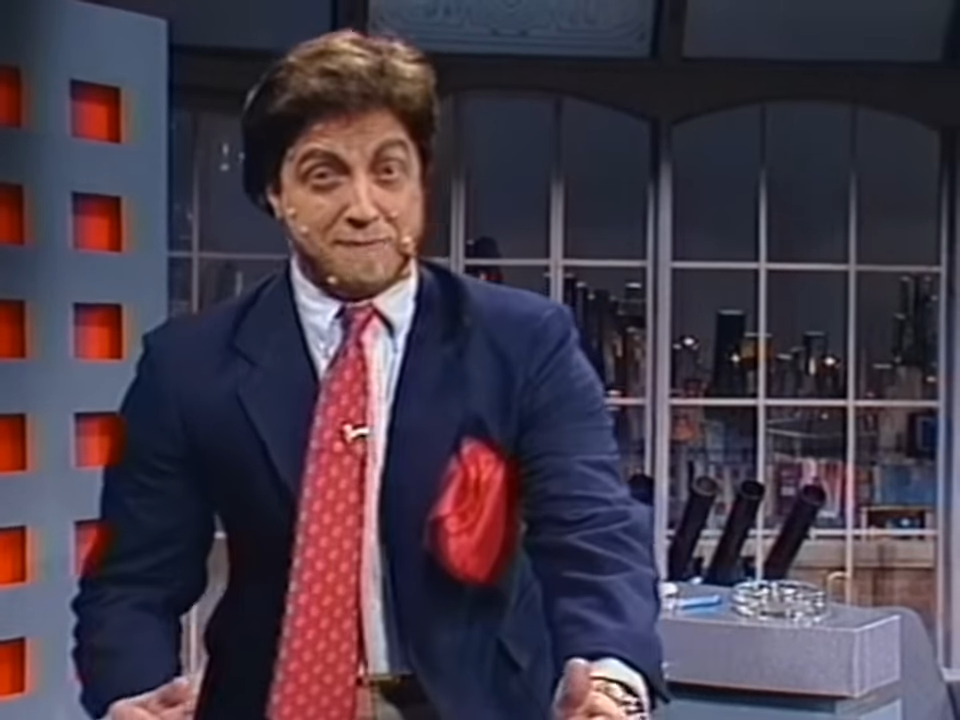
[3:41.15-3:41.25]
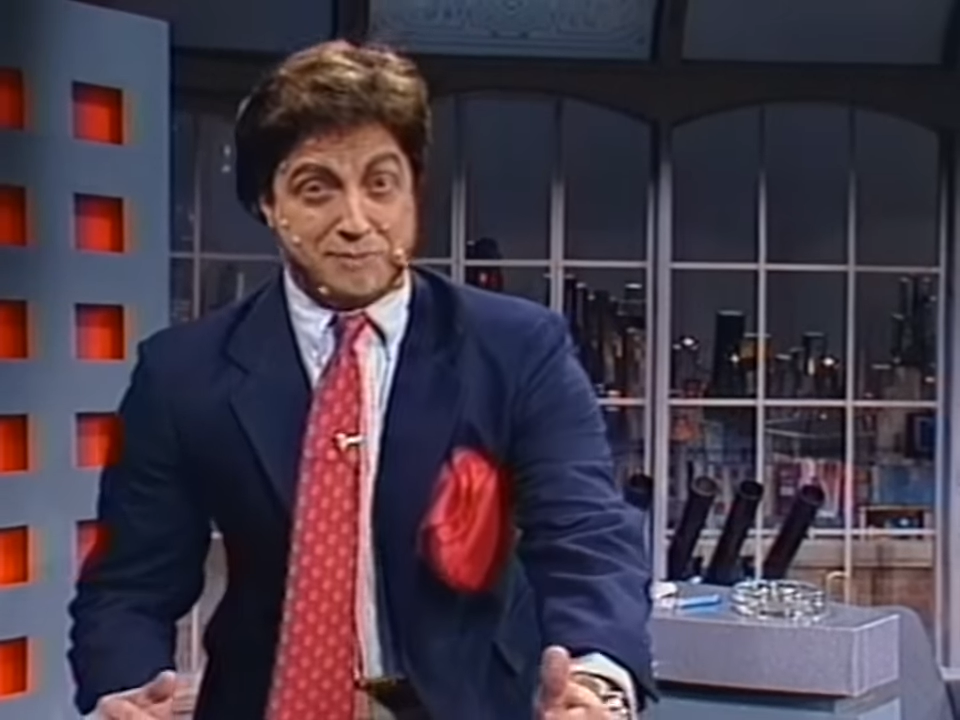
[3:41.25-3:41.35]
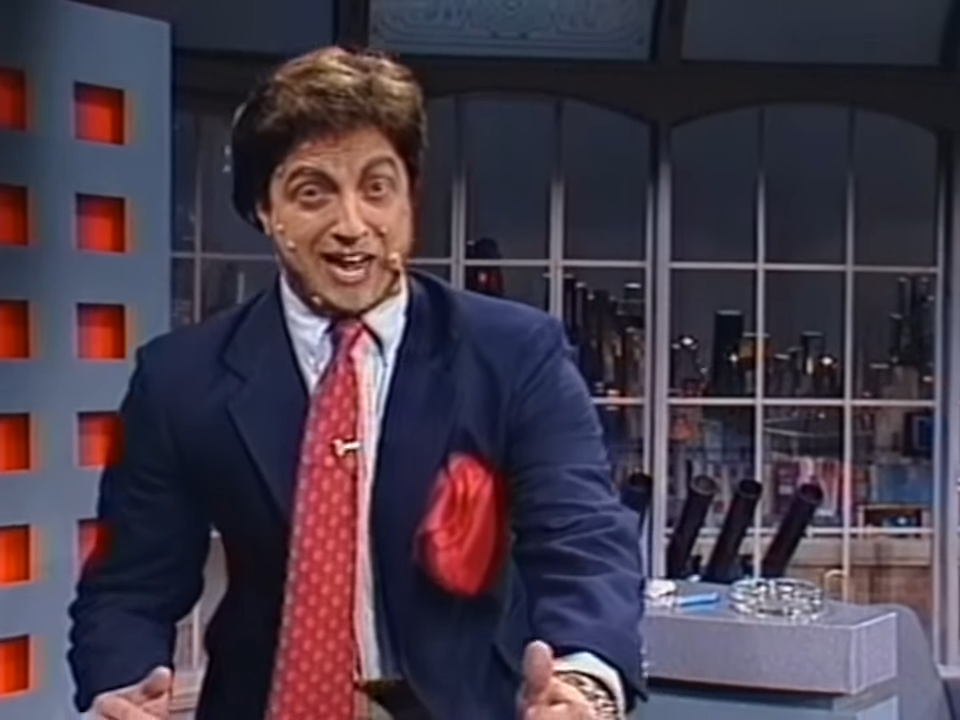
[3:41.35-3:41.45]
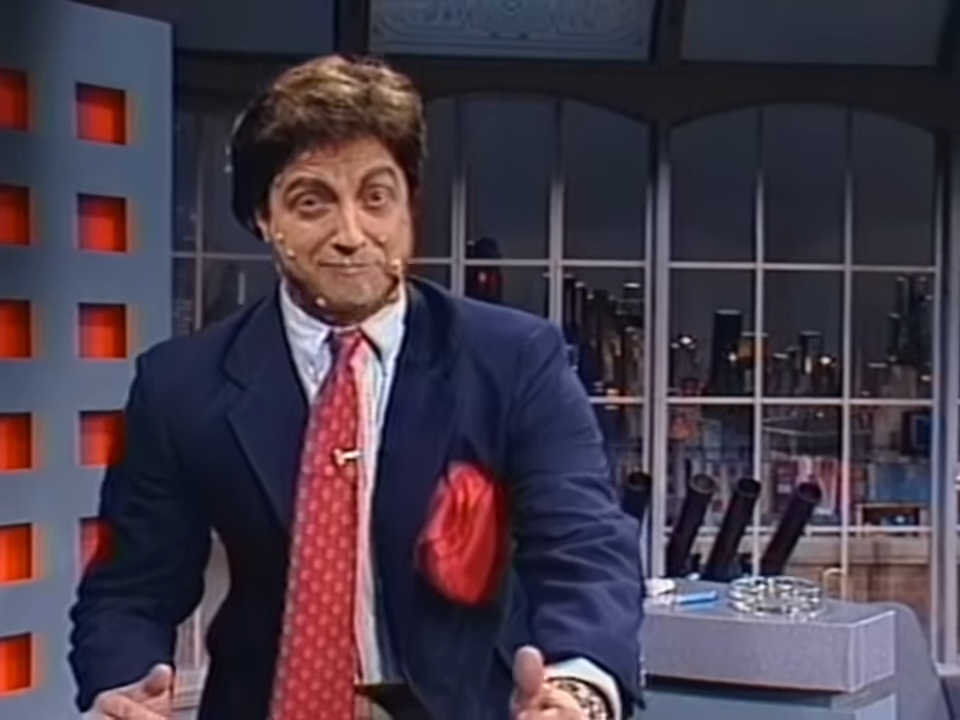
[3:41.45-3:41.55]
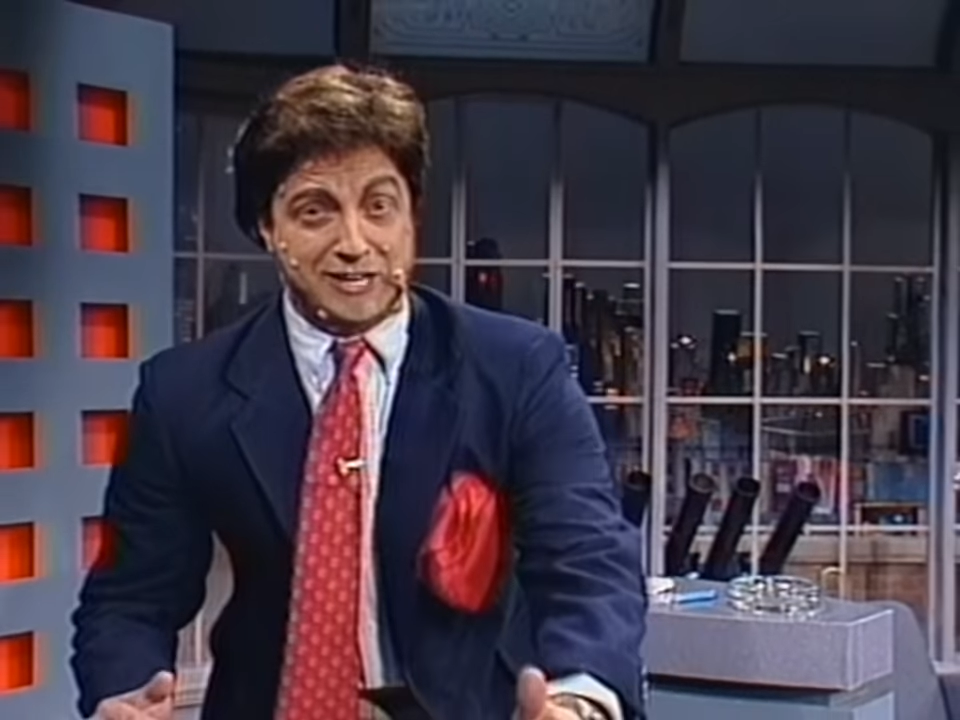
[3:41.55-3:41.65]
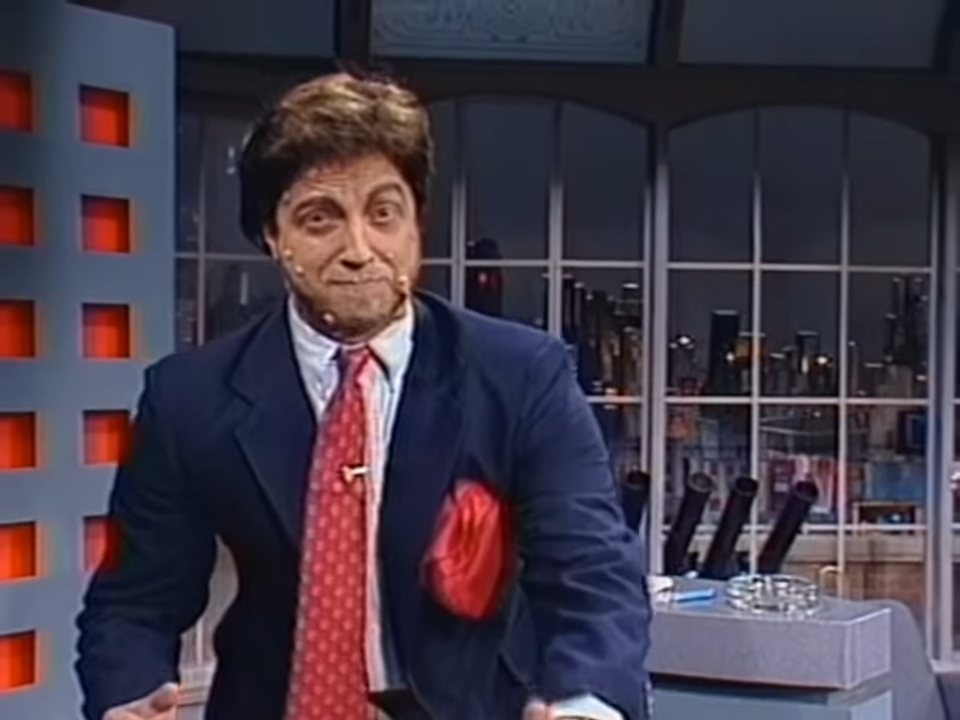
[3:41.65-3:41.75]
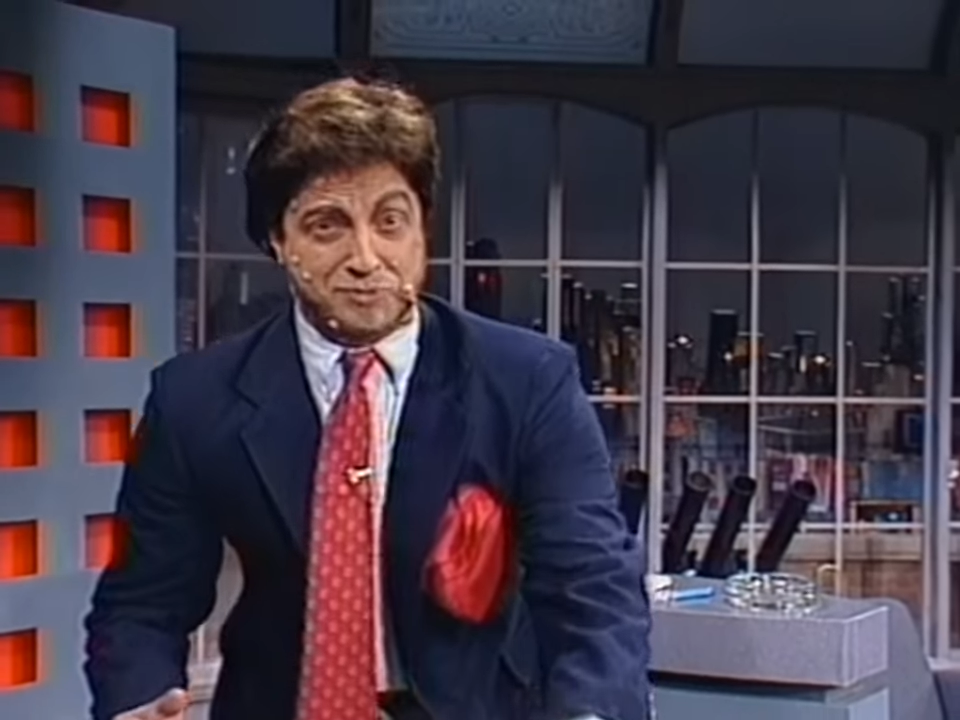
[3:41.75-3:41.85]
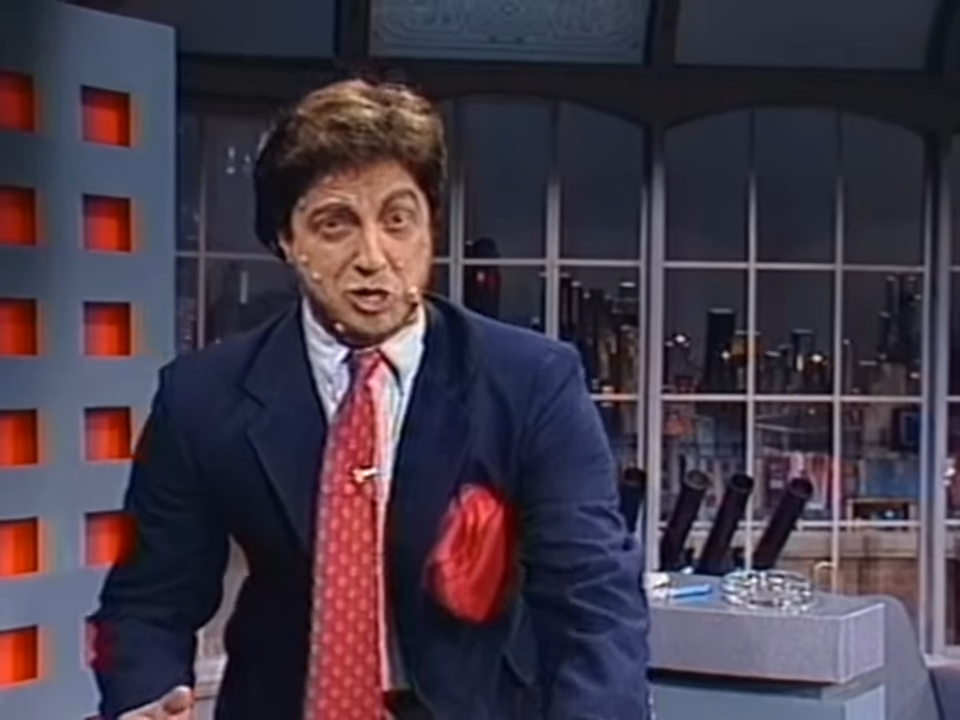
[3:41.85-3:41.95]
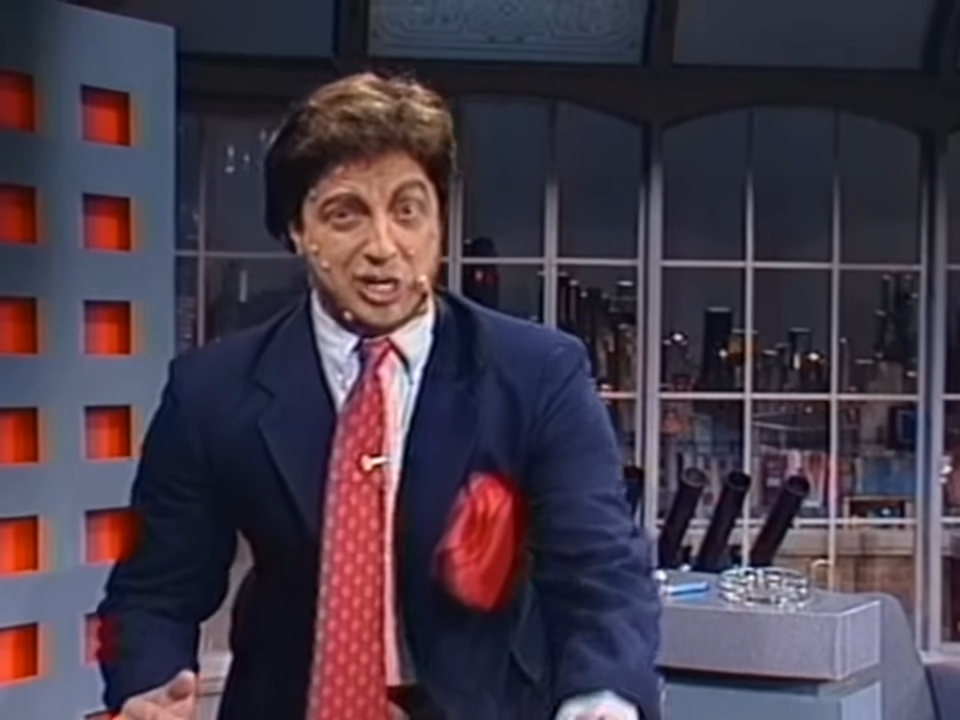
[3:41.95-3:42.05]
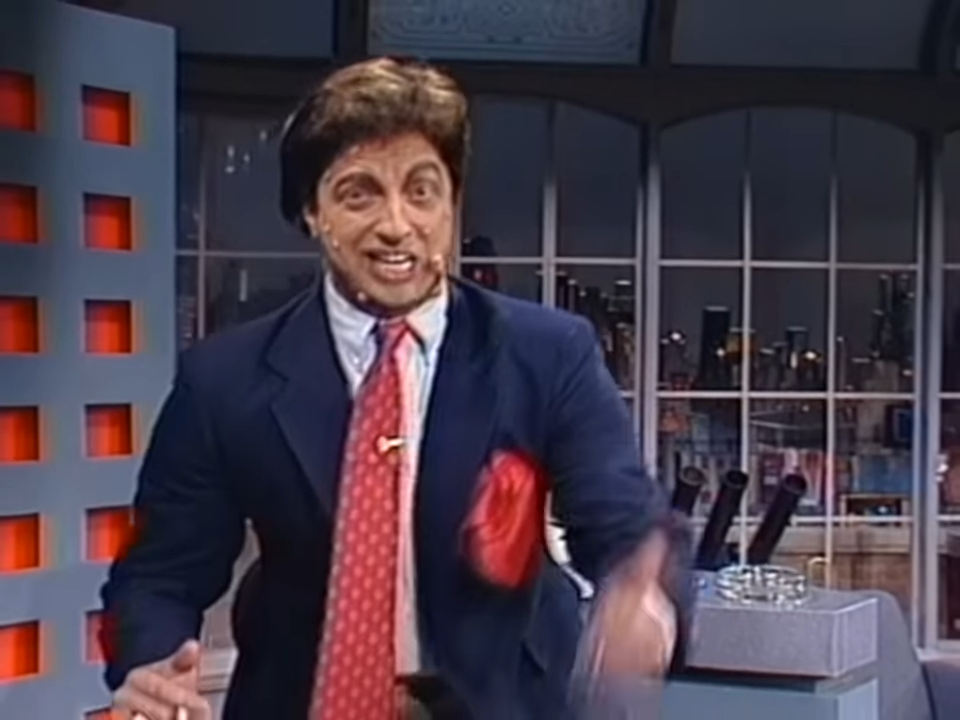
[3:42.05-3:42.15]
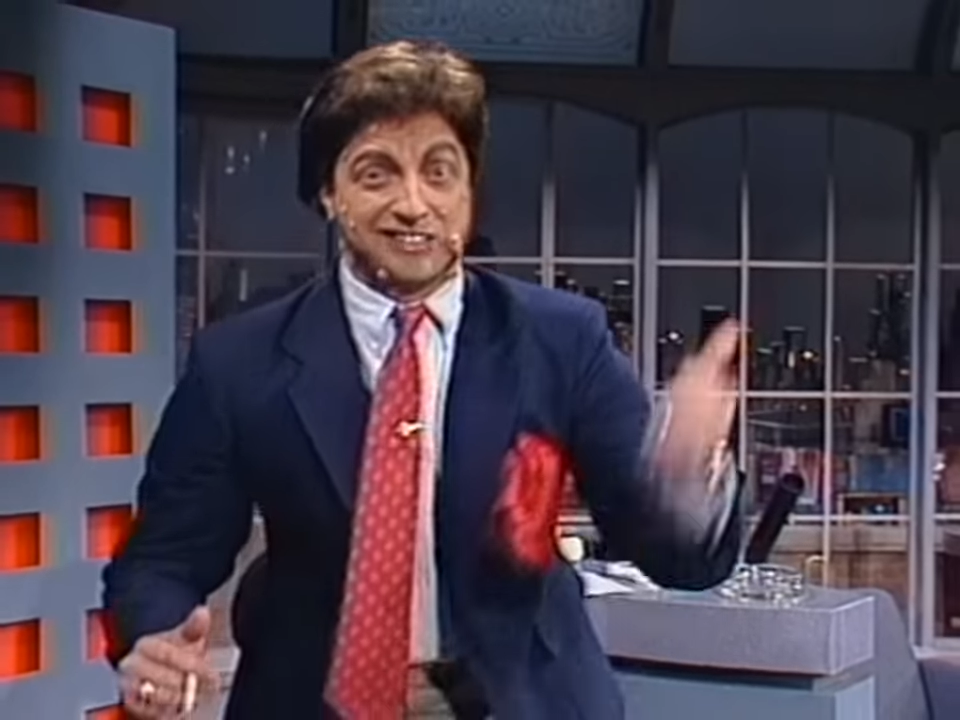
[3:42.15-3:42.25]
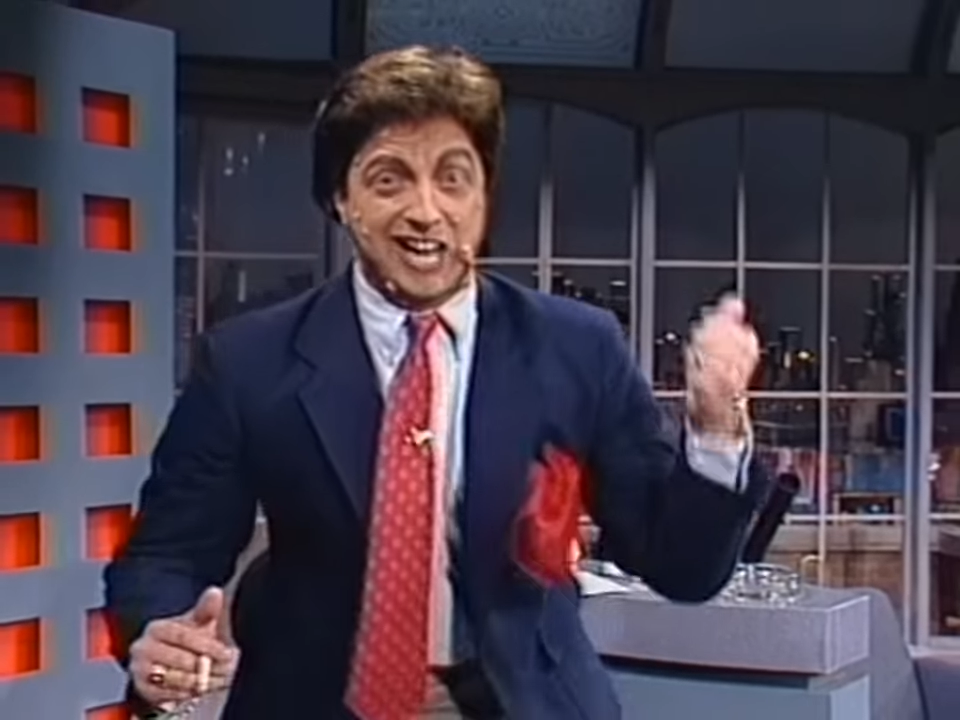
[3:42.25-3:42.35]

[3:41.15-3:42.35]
pablum puking